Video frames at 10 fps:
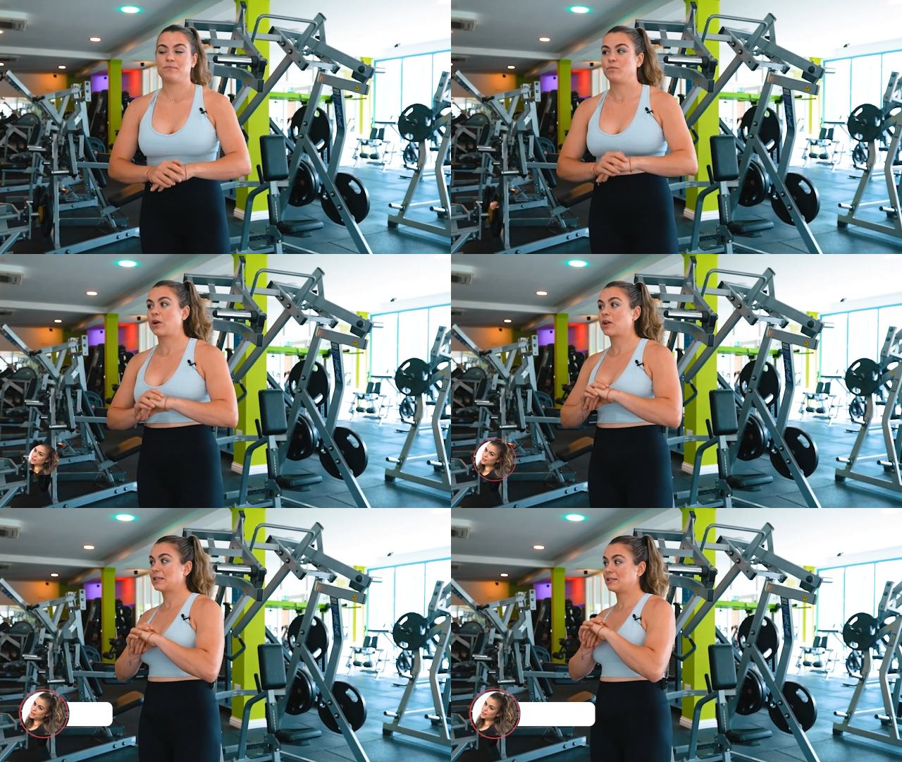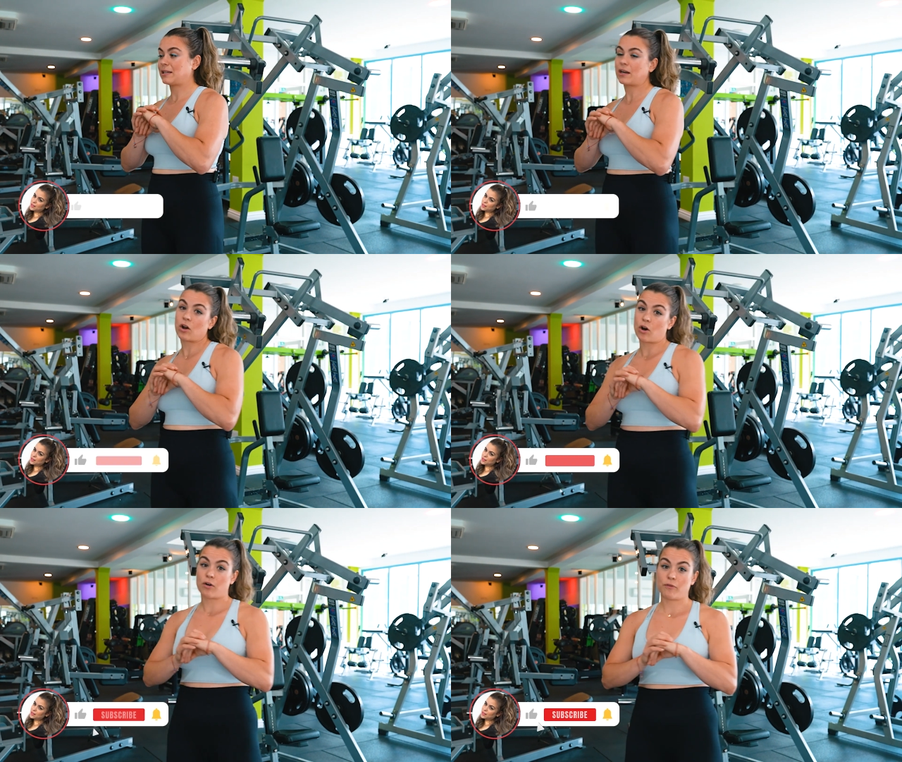We're gonna start
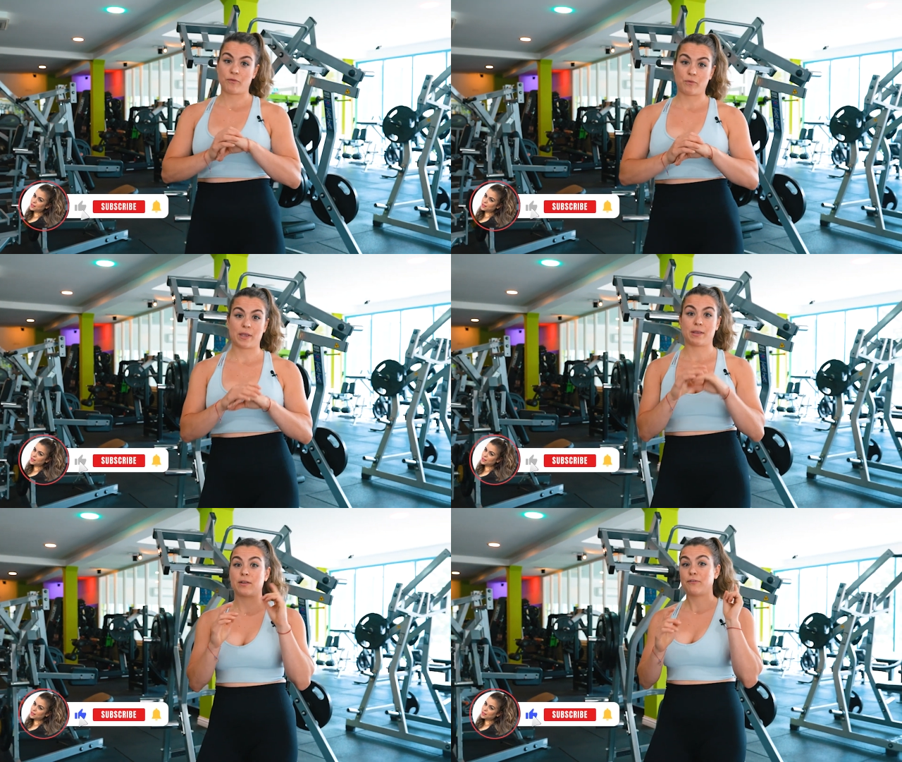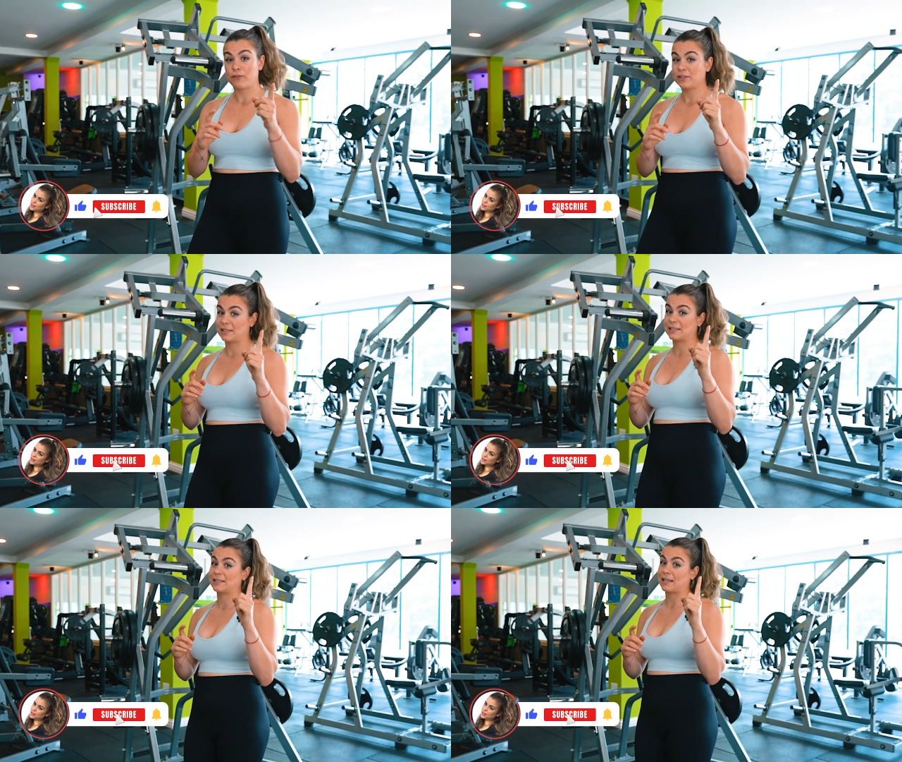off with the first
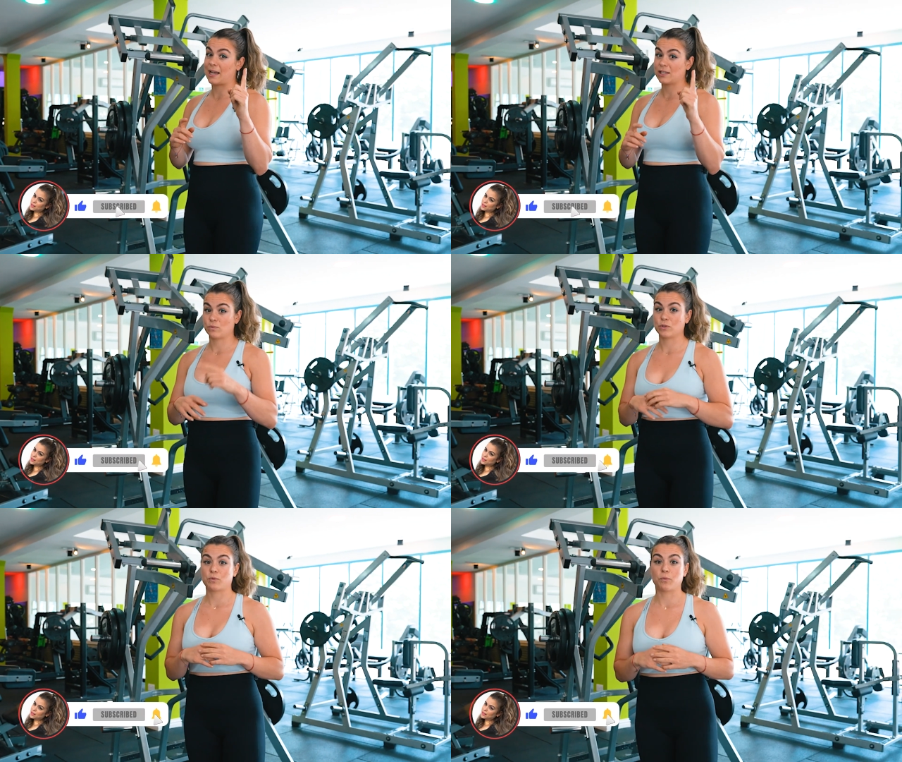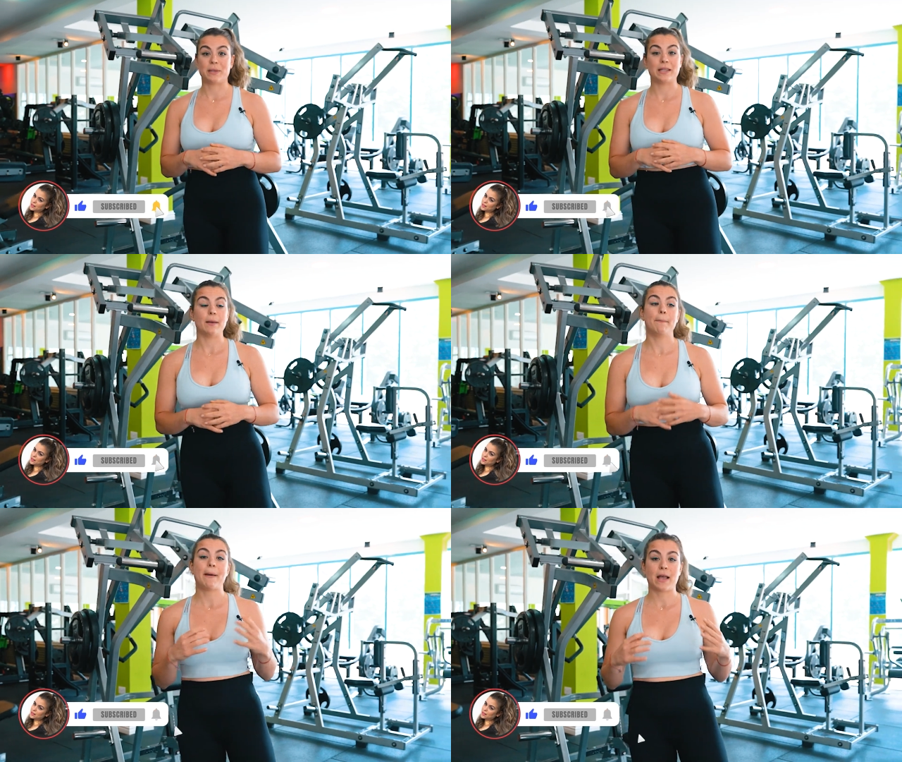exercise, which will be
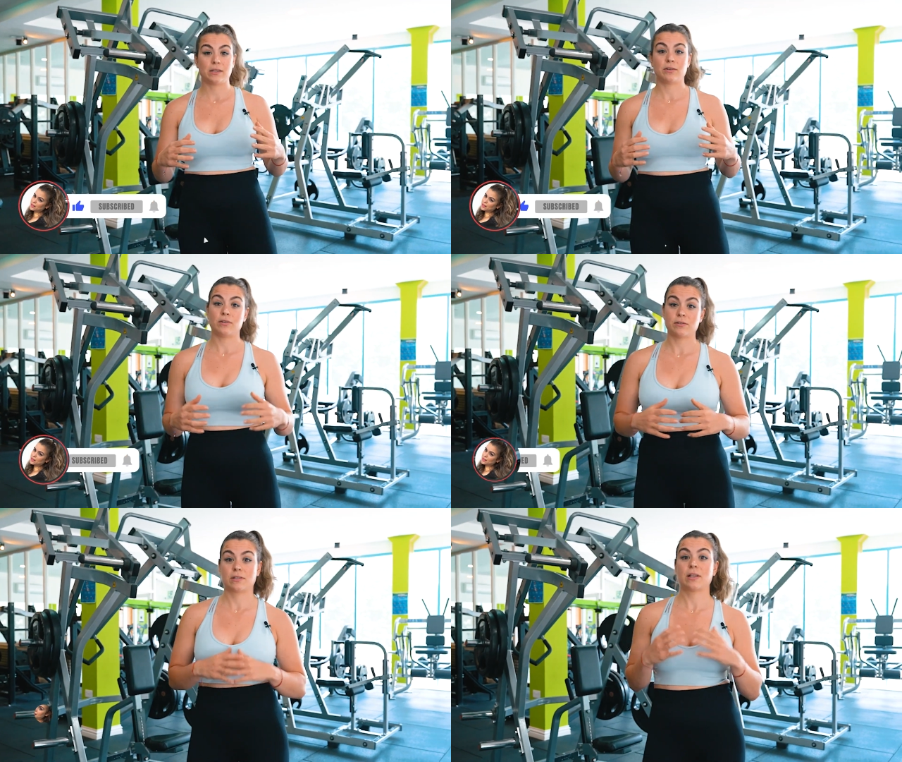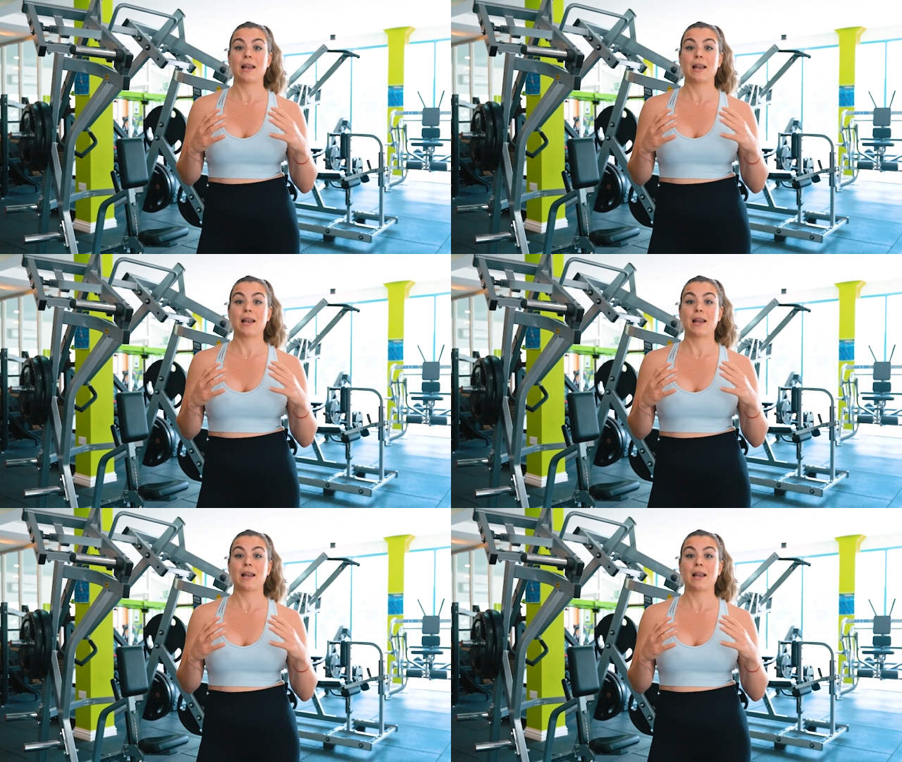the pendulous